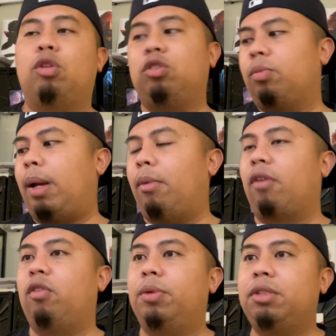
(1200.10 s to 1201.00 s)
those are my
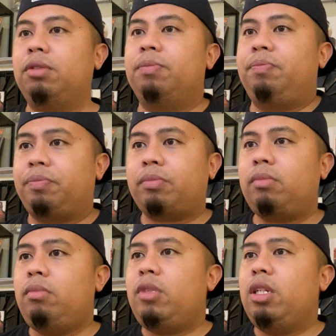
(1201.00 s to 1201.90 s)
Marvel ones.
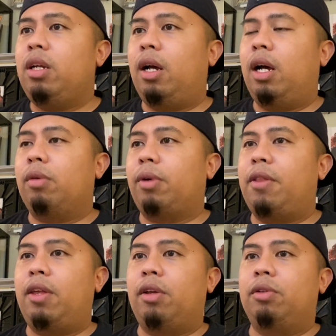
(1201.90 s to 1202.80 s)
Right
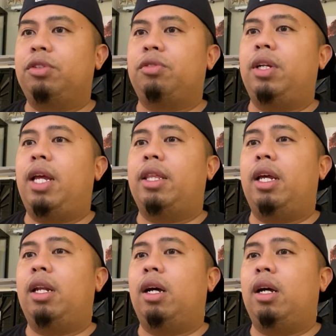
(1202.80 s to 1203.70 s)
there, those three. And
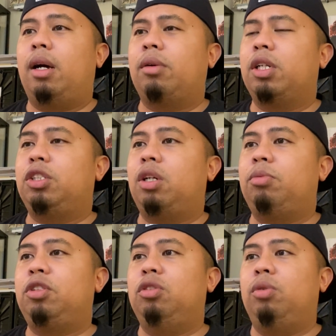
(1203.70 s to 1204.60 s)
then I'm going to
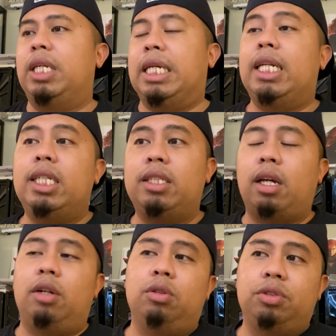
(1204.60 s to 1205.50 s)
jump to the indie
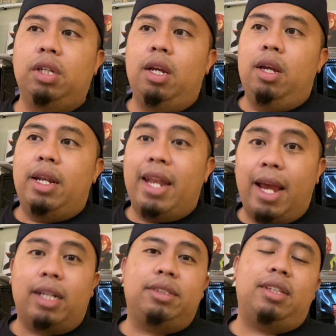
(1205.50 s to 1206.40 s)
titles
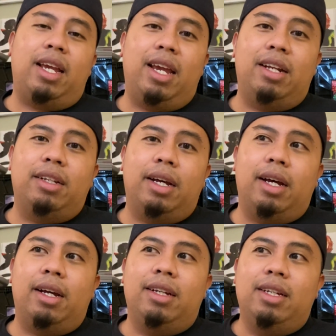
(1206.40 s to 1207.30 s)
next. And
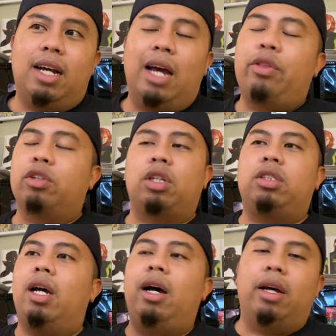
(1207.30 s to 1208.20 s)
there's a
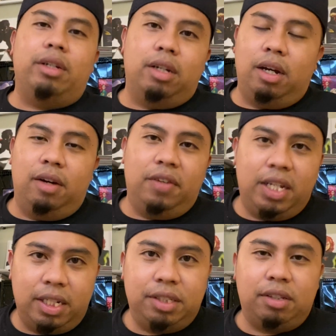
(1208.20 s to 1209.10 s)
ton of
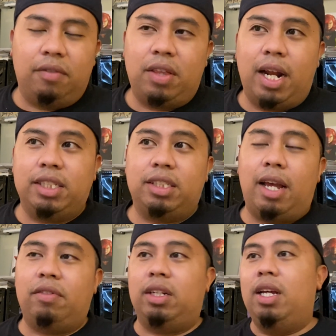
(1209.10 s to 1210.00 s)
indie stuff that I just
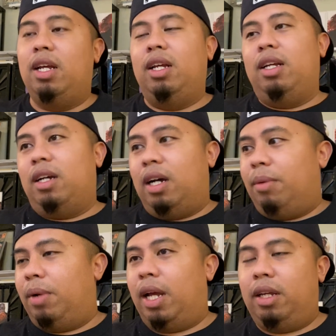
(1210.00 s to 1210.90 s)
haven't,
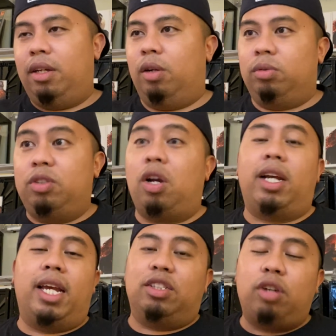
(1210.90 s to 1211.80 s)

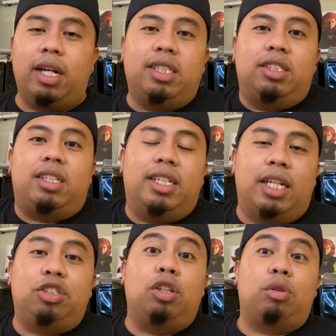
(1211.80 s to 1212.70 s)
again, trying to just
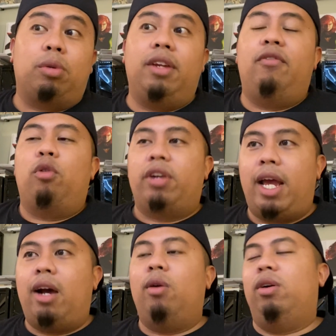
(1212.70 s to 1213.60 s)
condense to 3 for
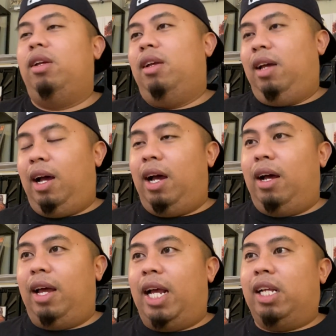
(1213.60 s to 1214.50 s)
now.
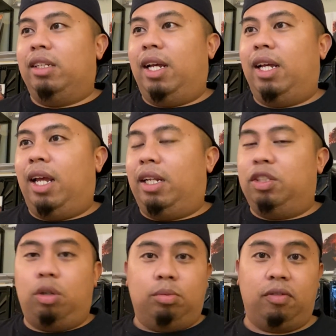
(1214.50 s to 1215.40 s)
In
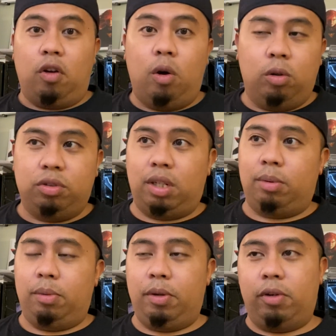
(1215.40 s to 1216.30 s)
terms of goals, I'm
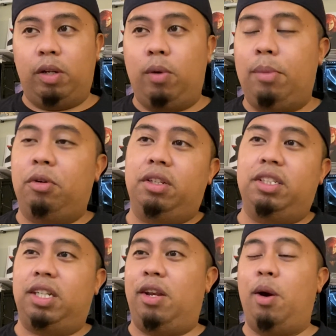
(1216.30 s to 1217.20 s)
going to be reading way more than
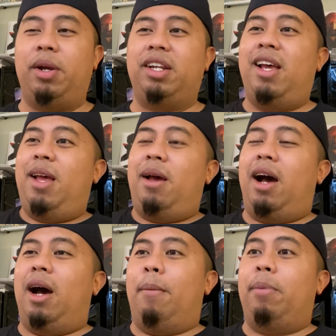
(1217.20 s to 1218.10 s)
this. I know it.
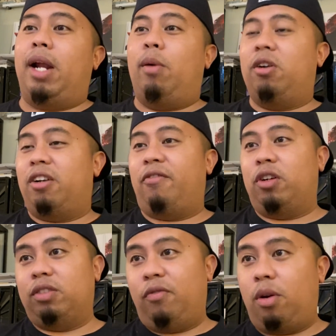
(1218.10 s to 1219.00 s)
But I wanted to
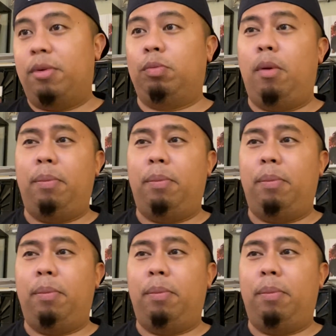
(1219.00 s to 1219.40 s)
first and foremost put